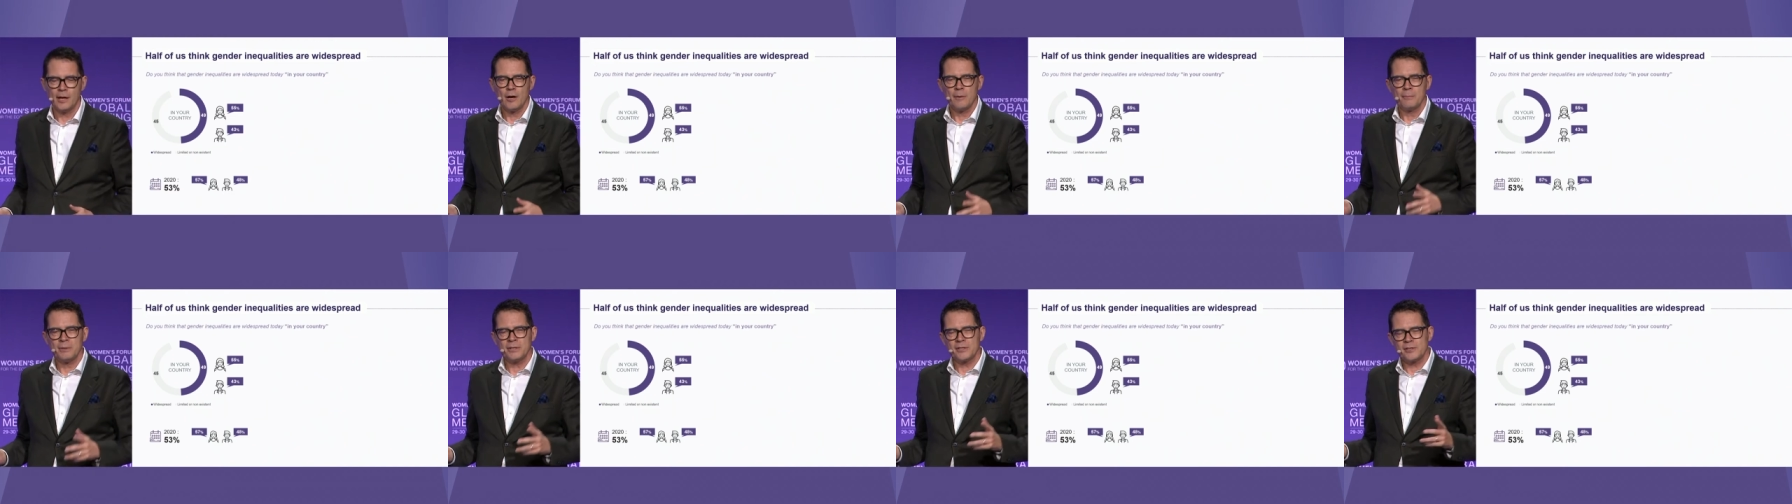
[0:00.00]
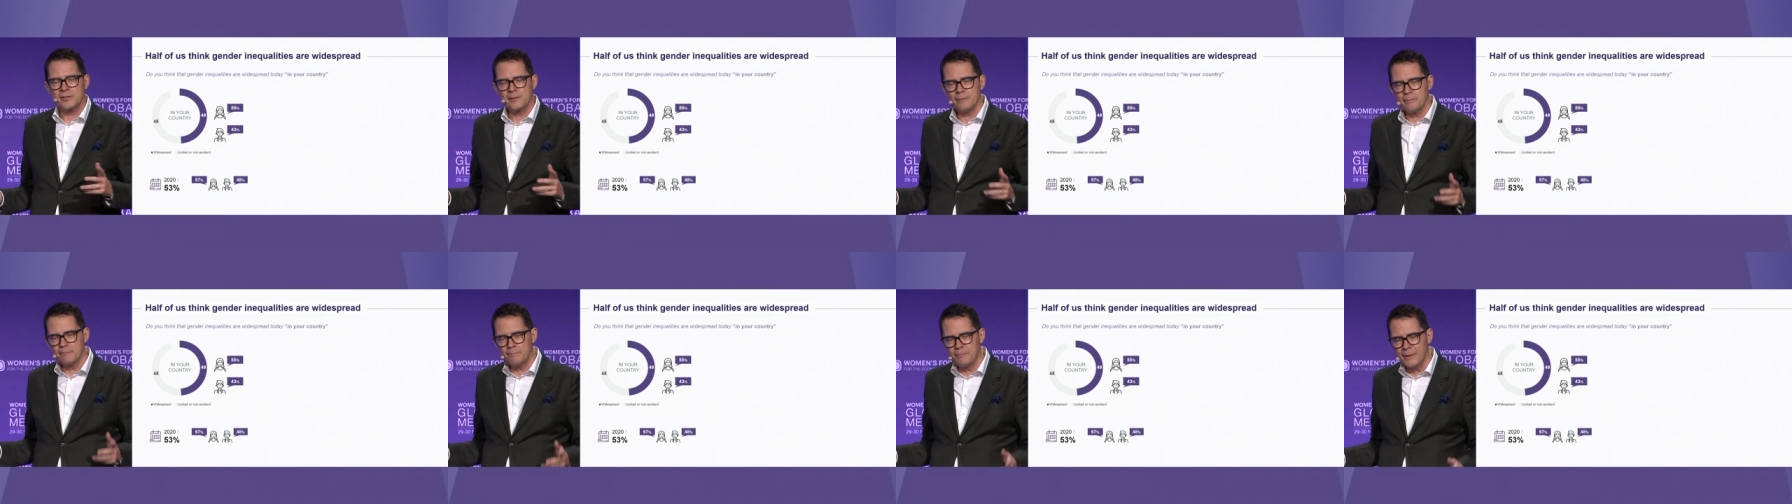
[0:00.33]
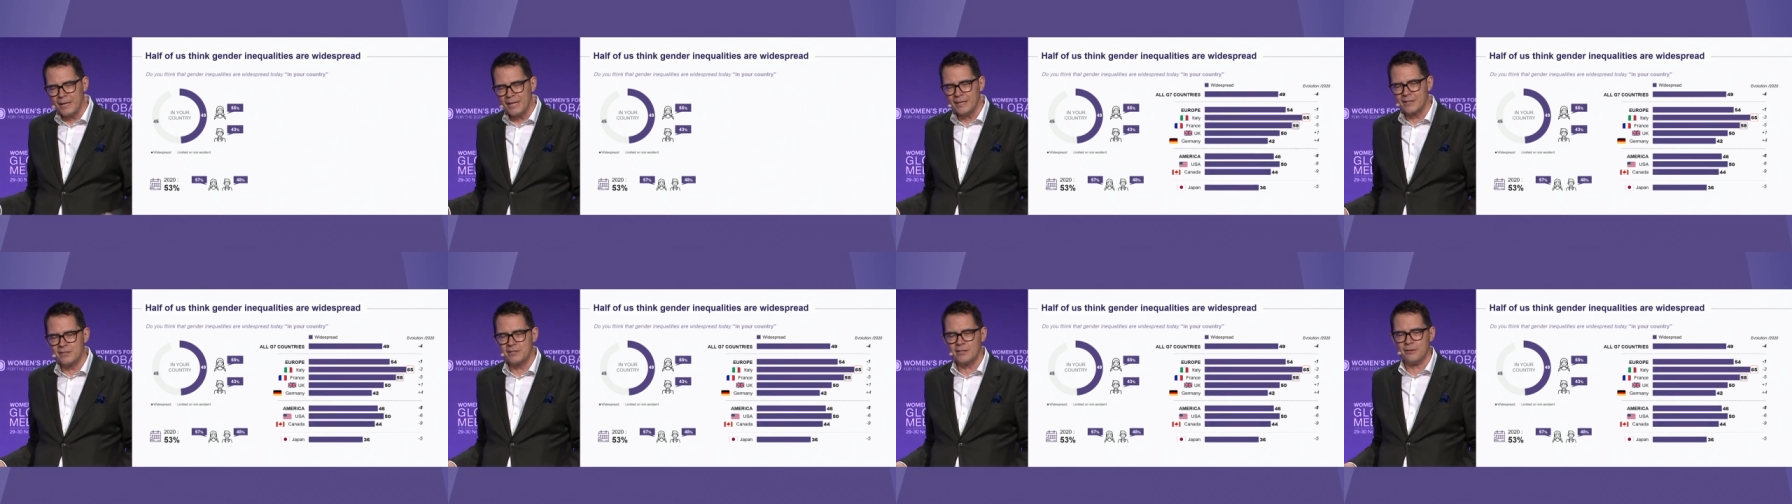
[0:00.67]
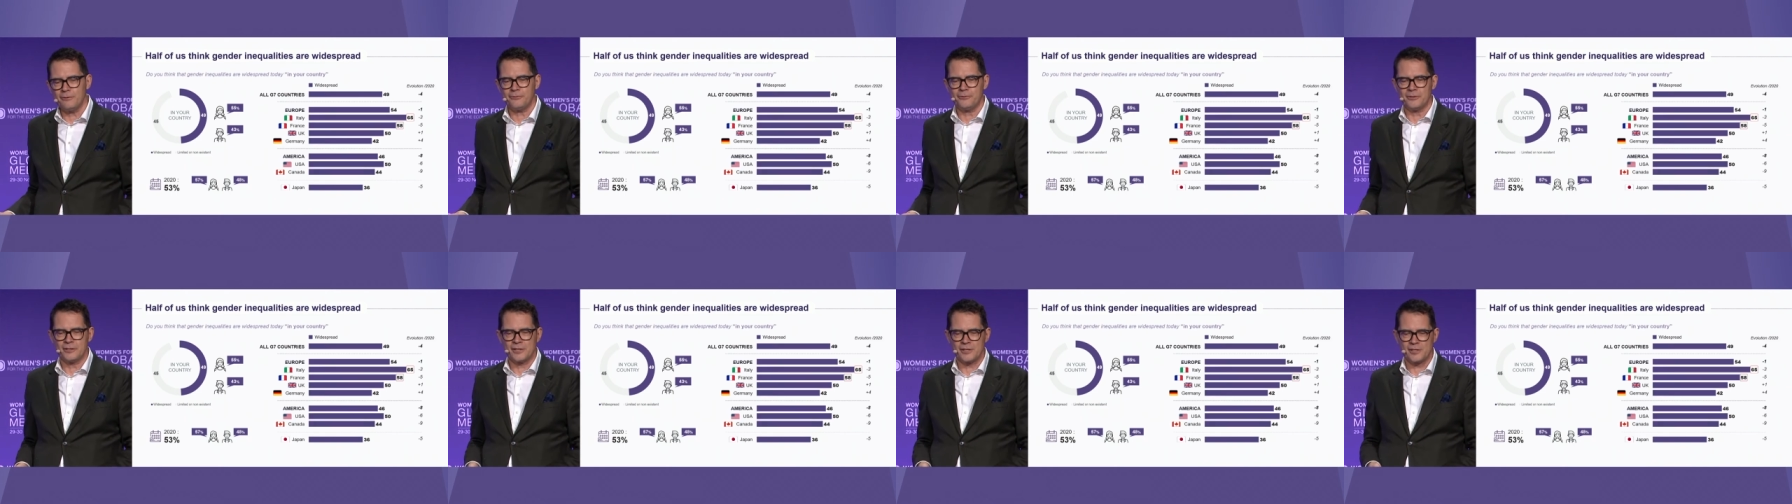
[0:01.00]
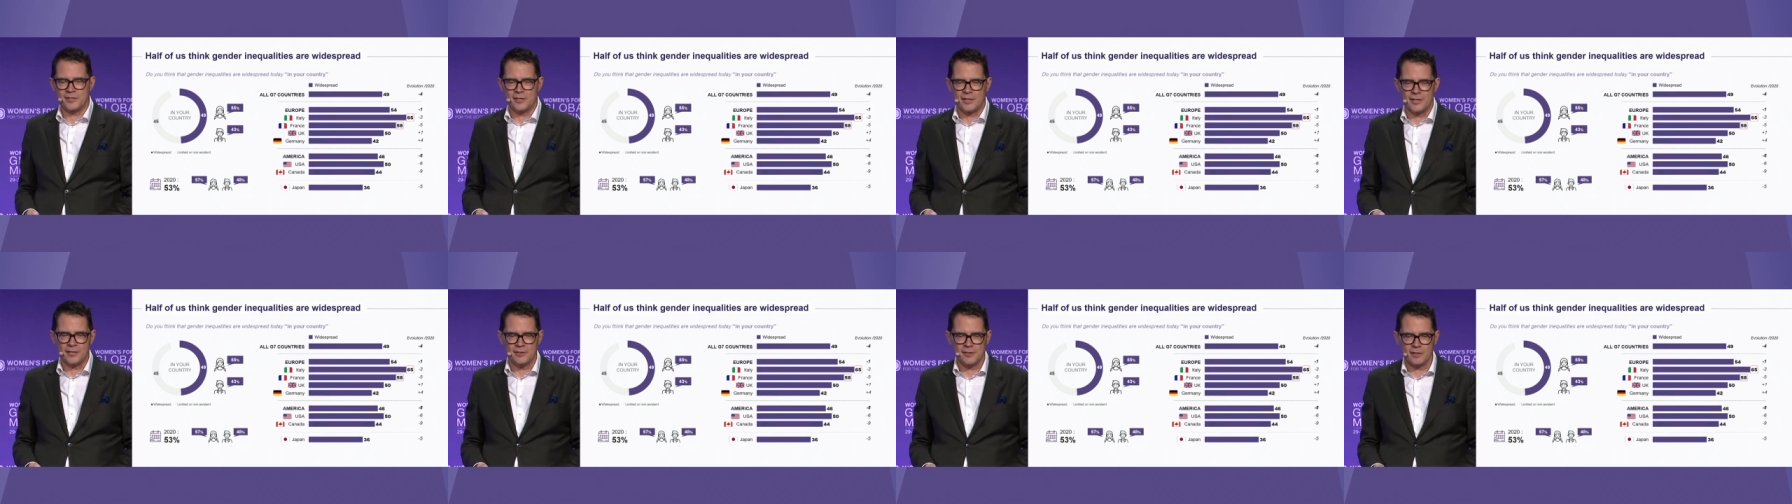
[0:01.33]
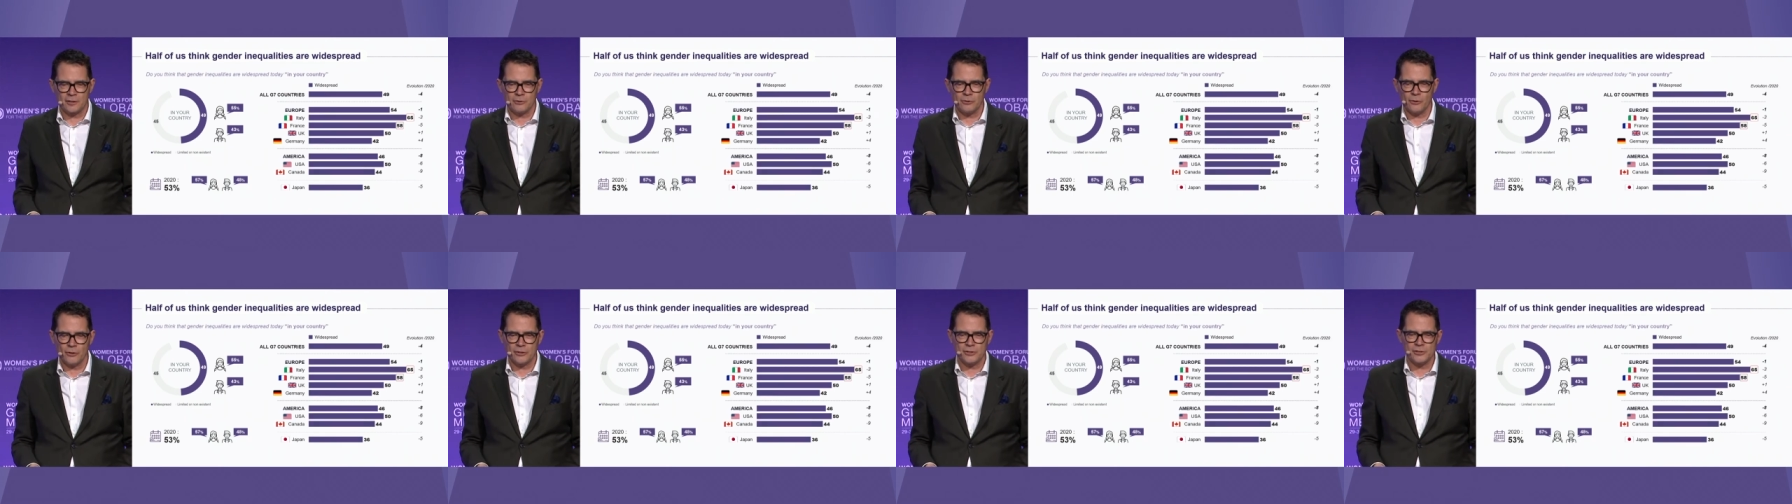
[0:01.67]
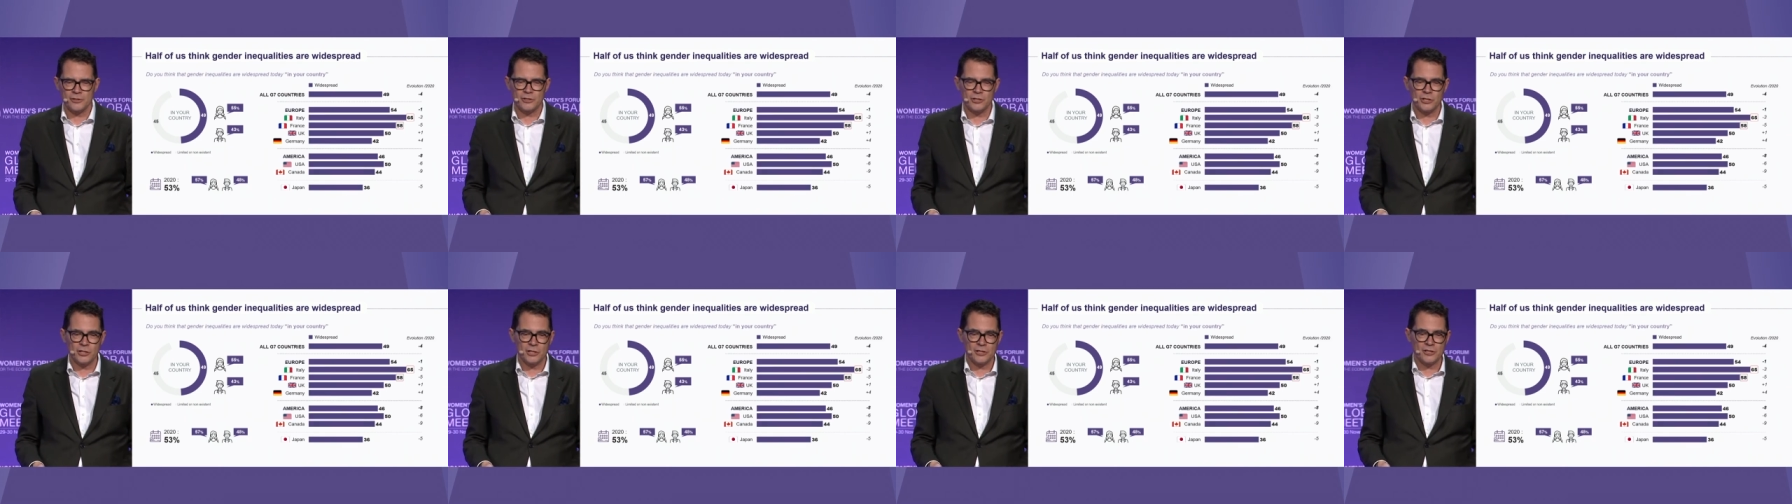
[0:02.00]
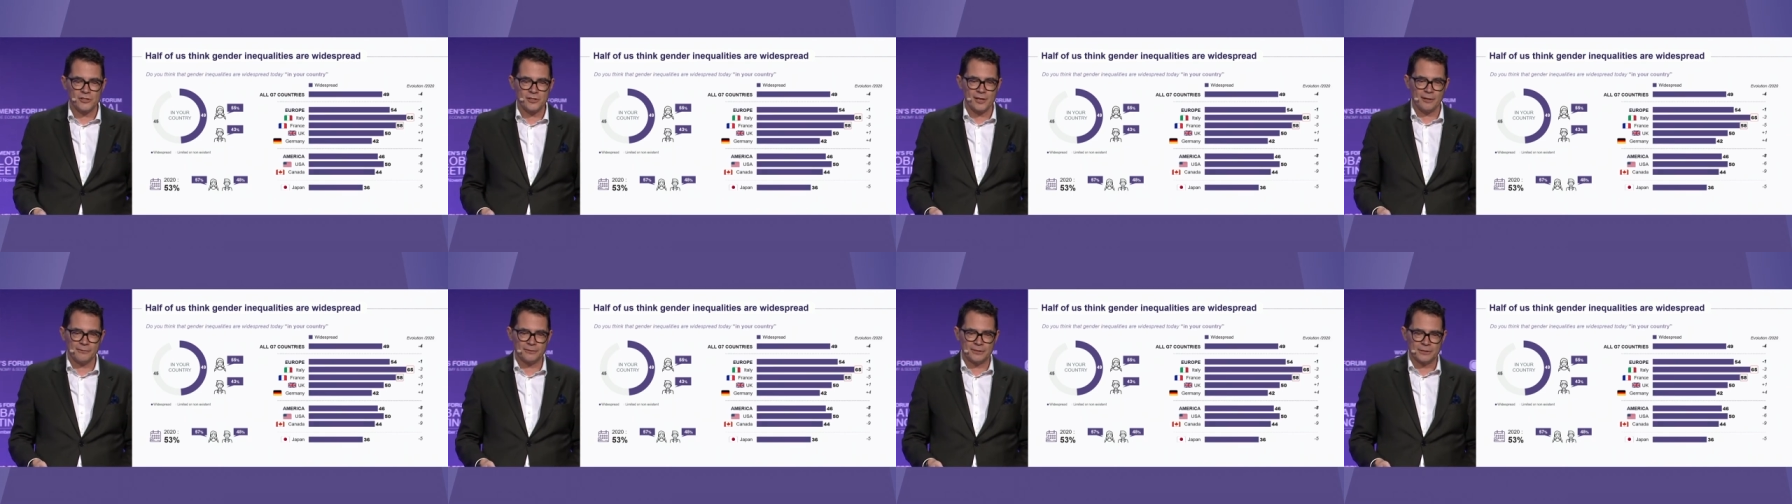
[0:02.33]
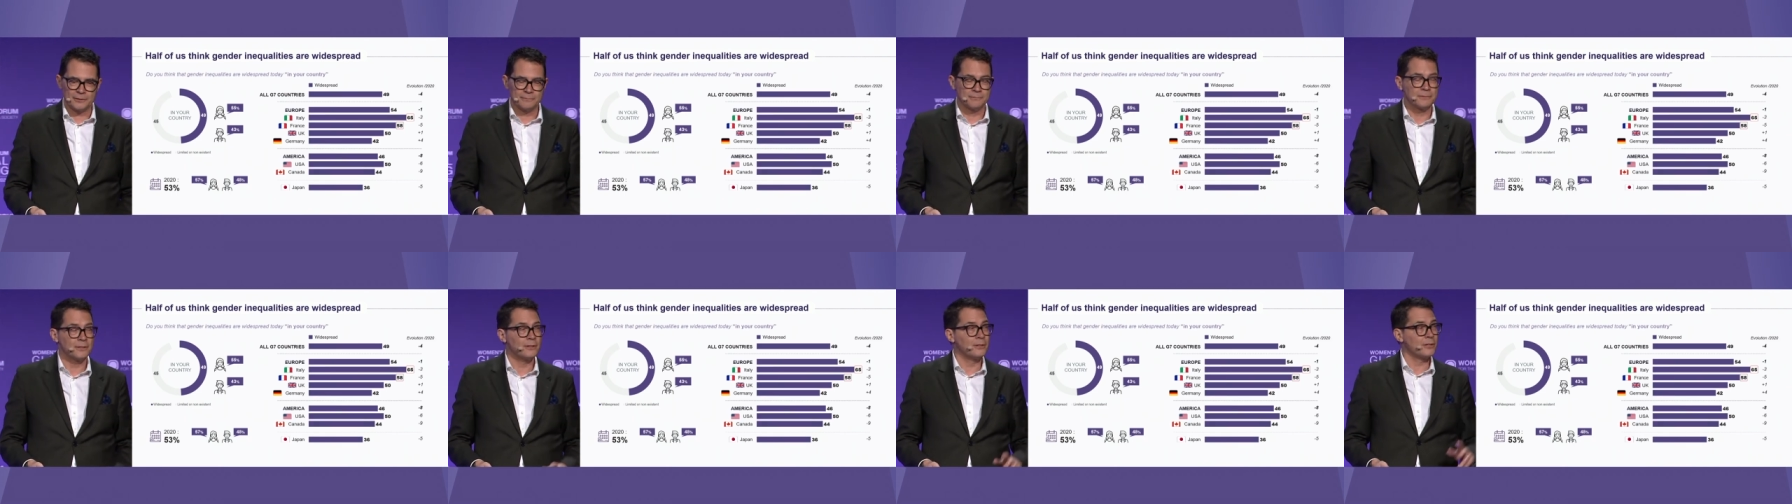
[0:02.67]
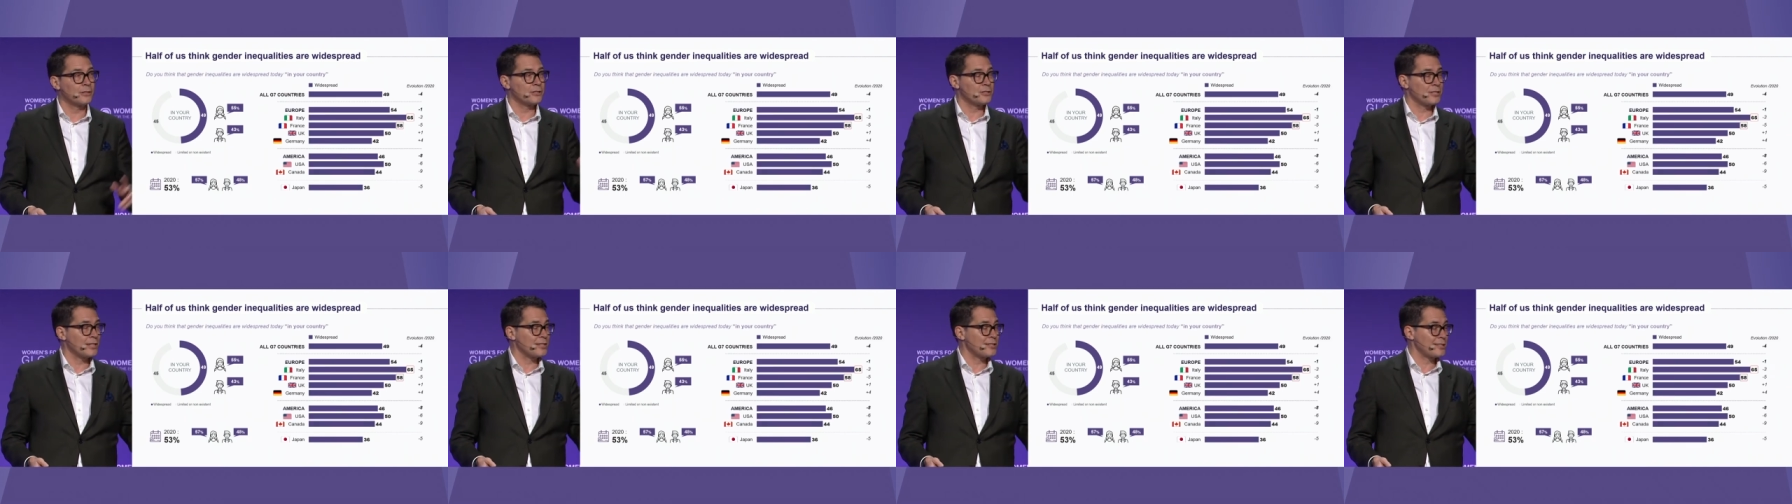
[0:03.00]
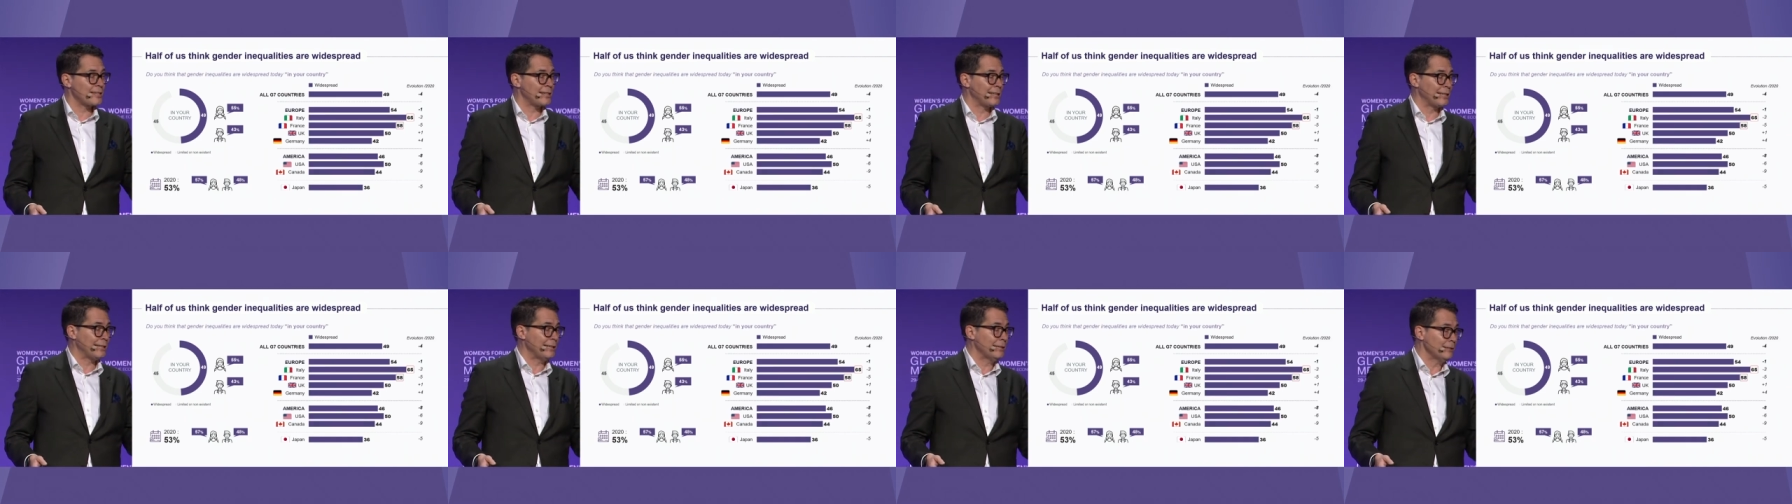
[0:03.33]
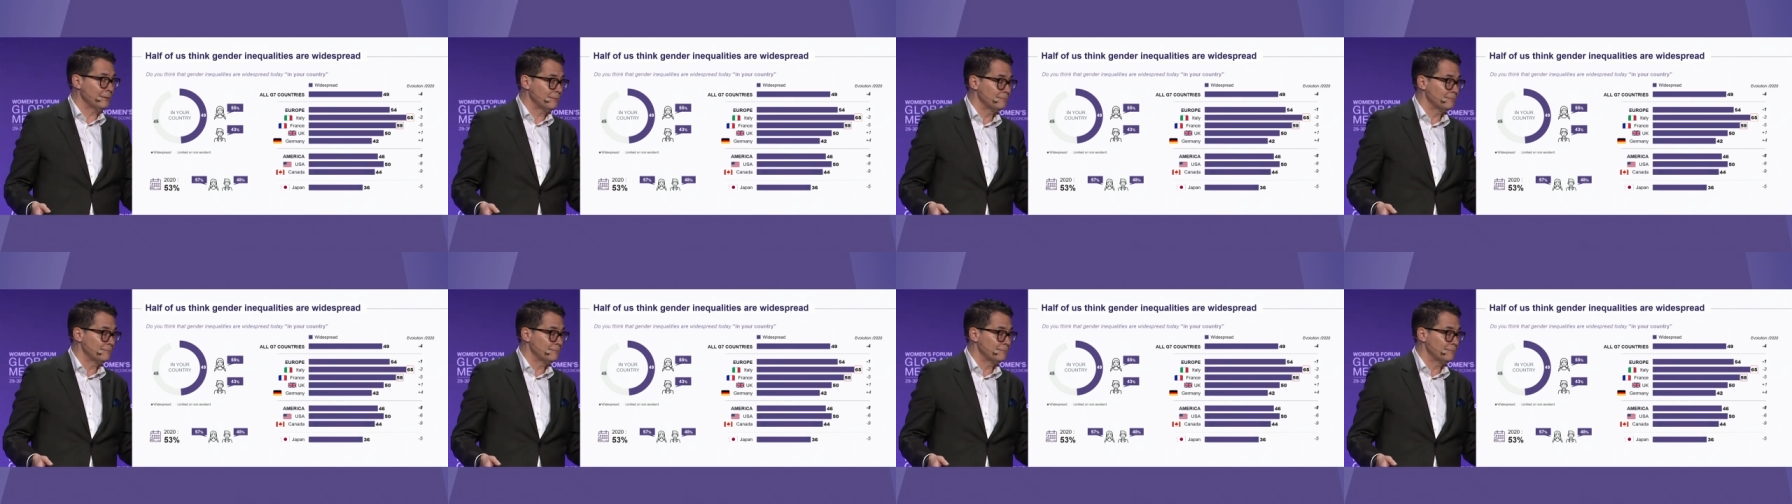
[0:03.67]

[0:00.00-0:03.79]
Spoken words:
but some big differences across the G7. Look at Italy.